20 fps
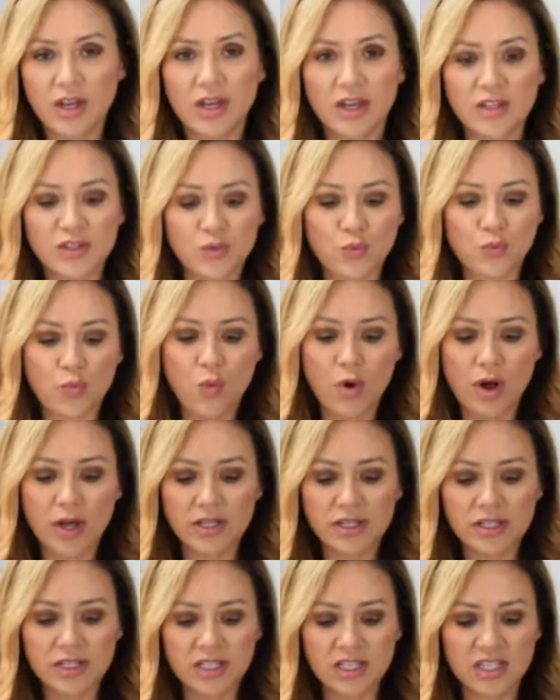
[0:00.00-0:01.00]
It's
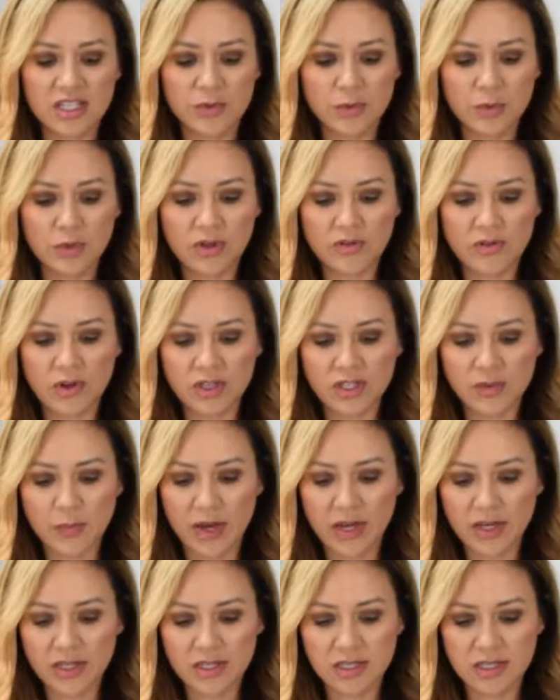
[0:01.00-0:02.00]
one teaspoon of
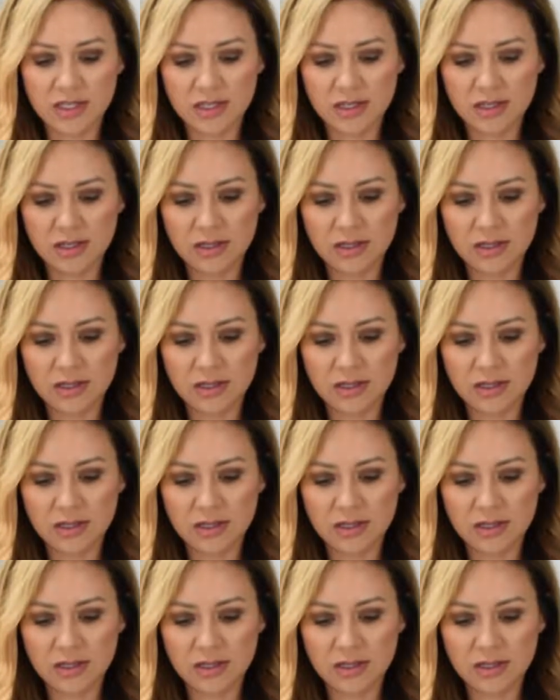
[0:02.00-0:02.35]
allspice,